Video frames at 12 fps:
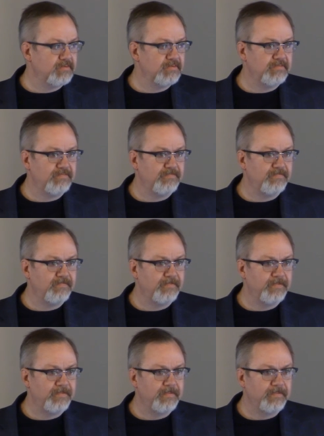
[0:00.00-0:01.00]

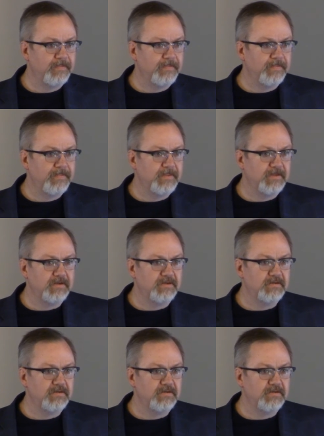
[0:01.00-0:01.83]
Nobody speaks.